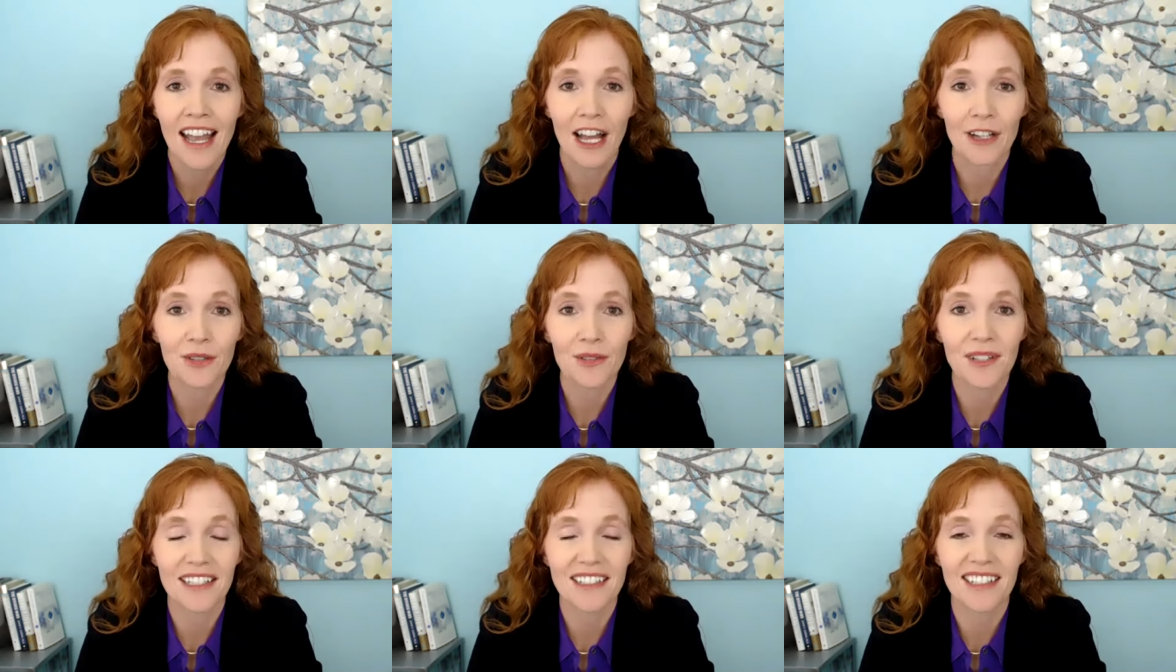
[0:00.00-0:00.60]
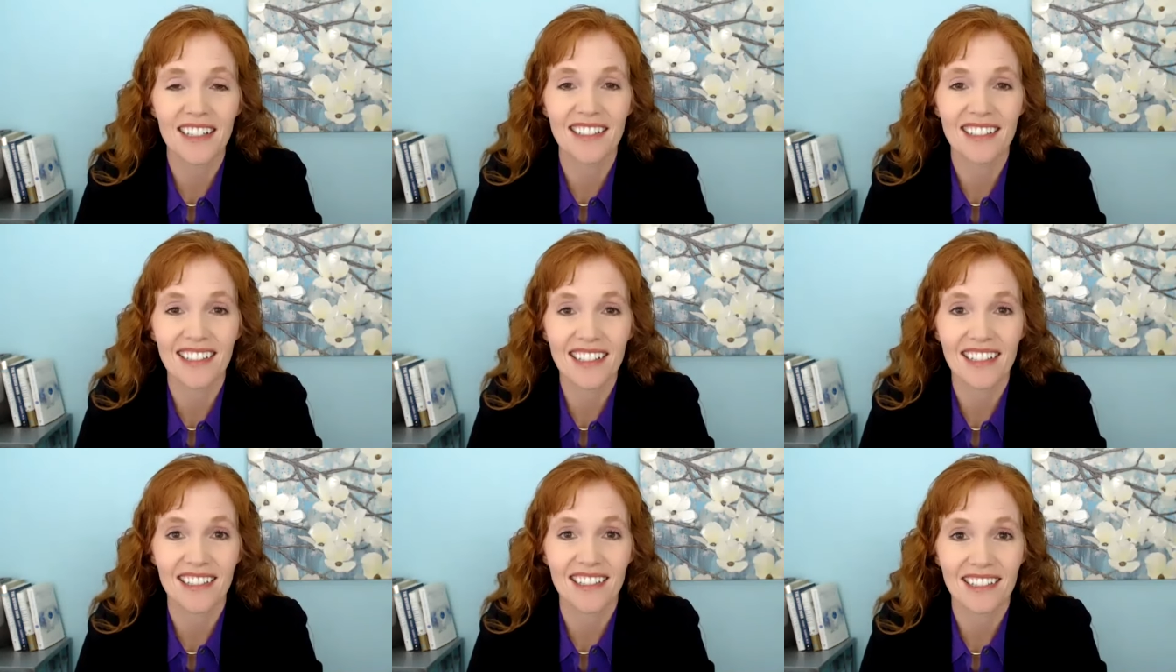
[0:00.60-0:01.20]
and you'd like to
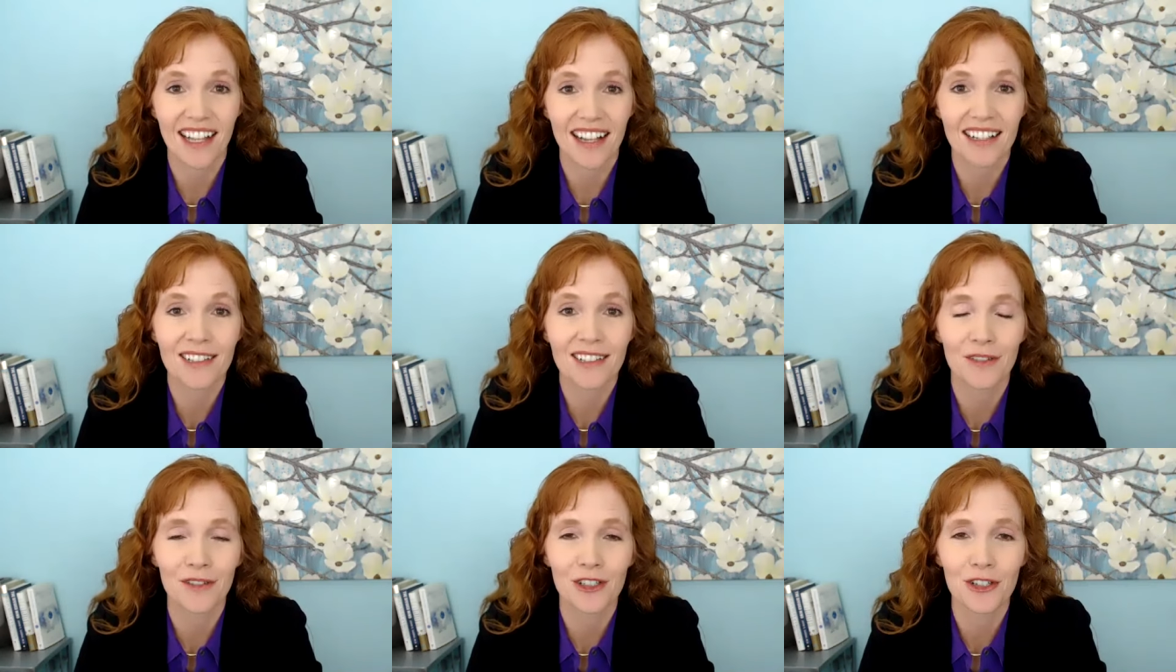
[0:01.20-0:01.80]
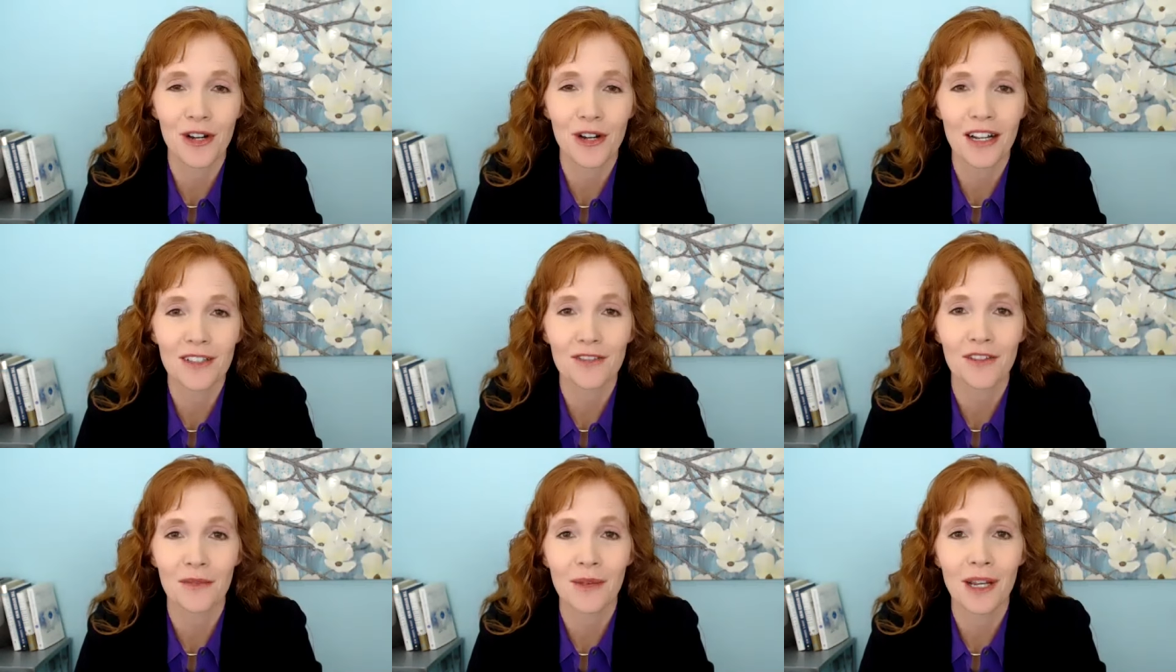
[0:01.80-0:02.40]
see the science of your
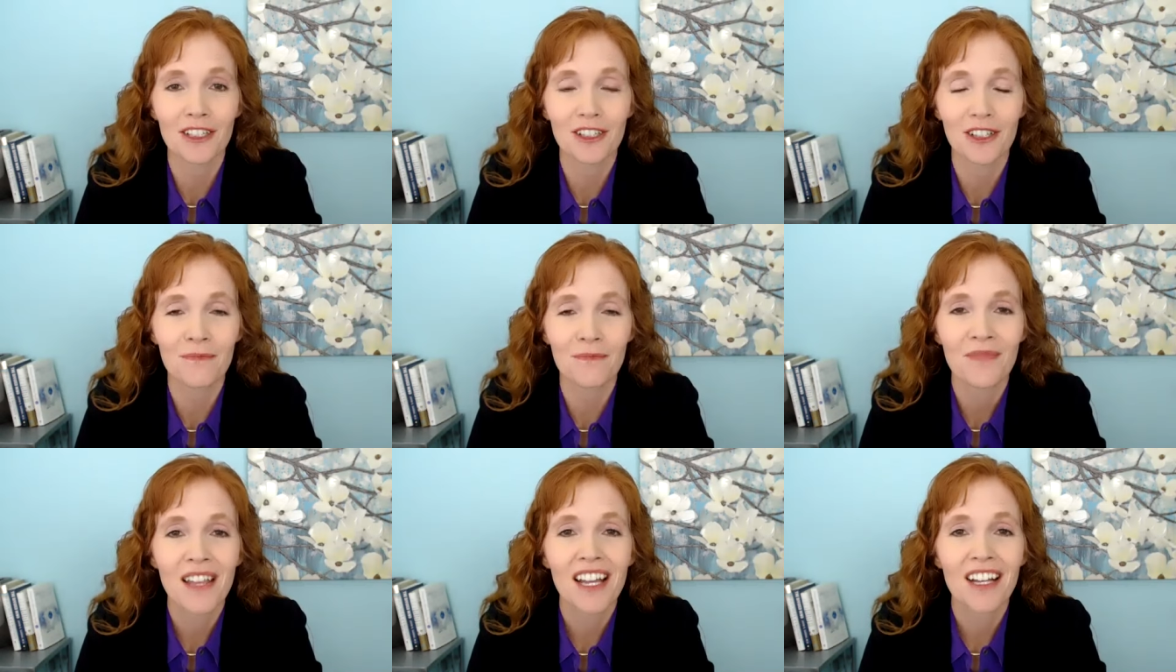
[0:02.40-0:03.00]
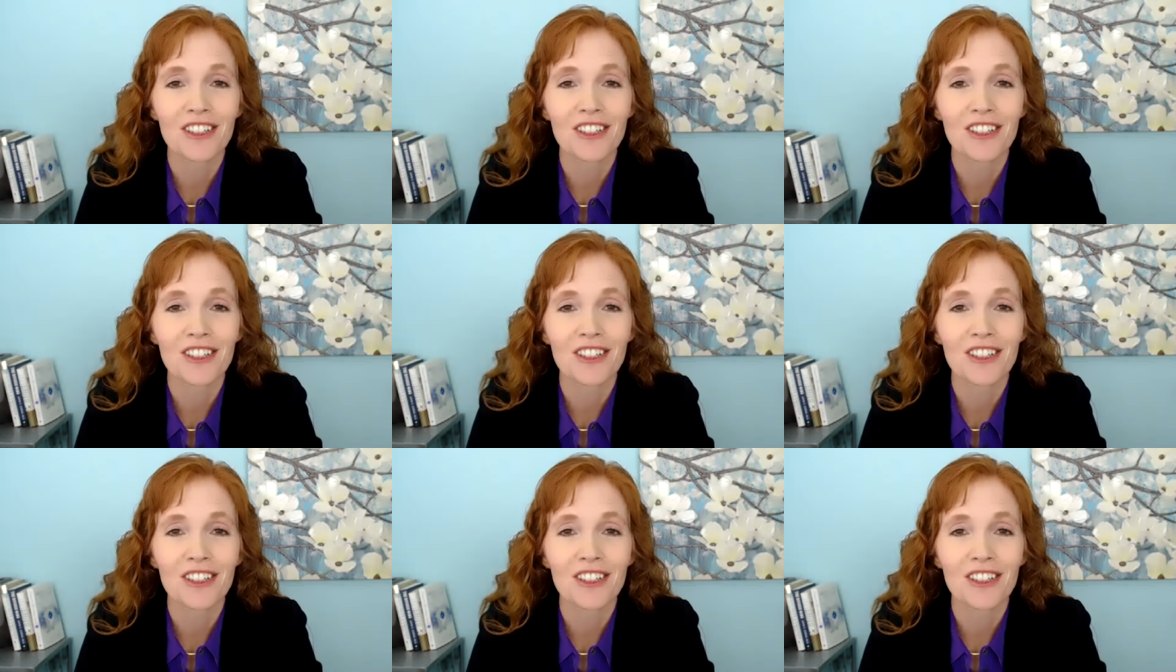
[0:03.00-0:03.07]
transformation,